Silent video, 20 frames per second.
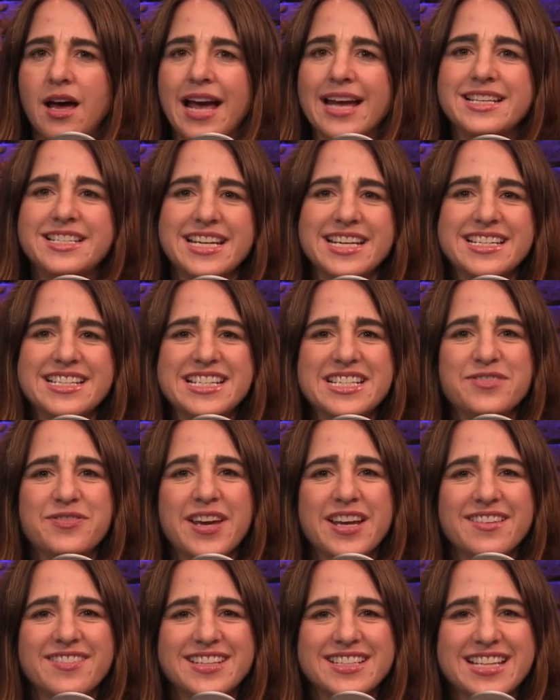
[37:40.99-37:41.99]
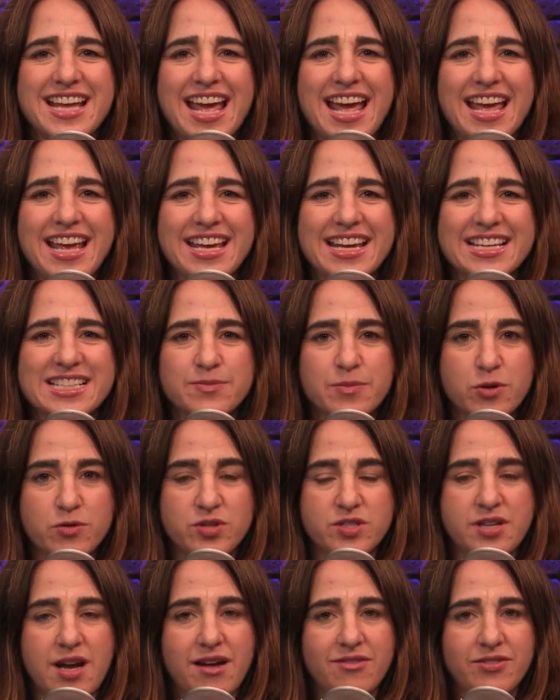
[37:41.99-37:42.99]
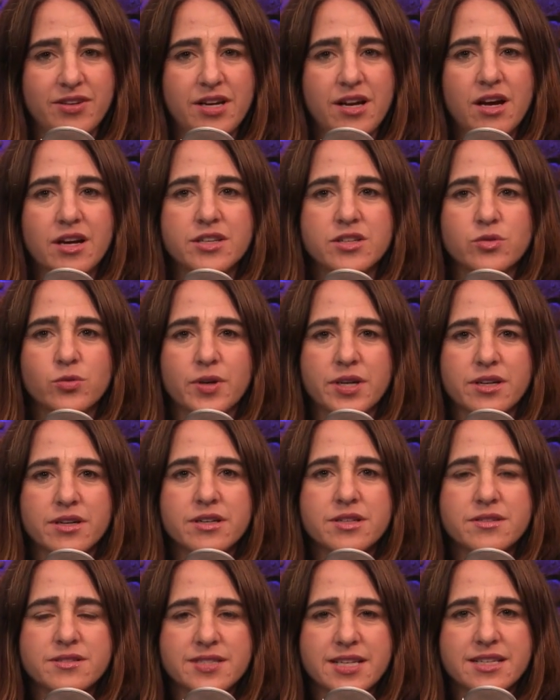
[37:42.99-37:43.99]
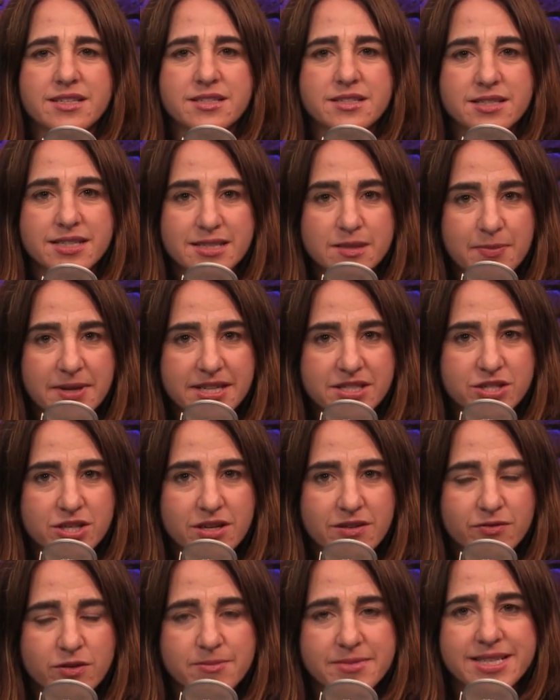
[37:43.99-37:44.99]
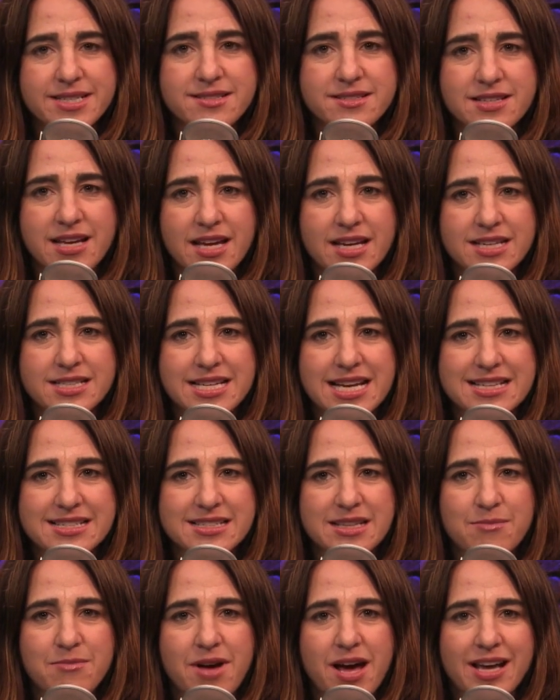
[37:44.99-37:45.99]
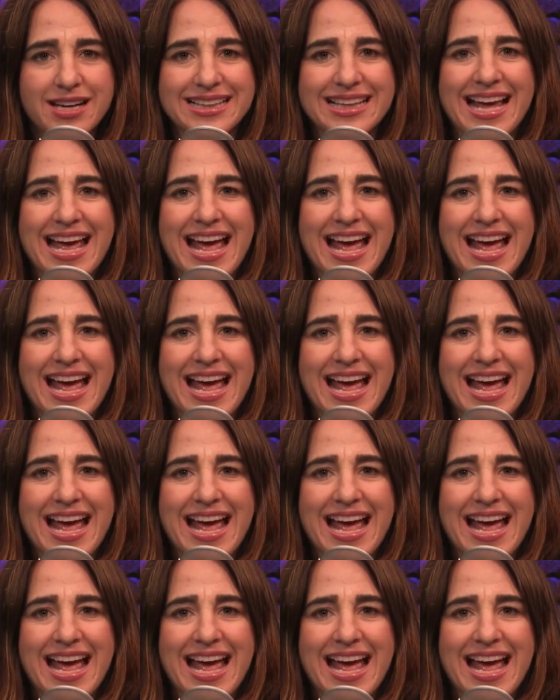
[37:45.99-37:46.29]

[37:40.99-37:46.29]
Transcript: And TNT's fan of the day is Mustafa on Twitter, who sent us this picture from inside a Tesla Model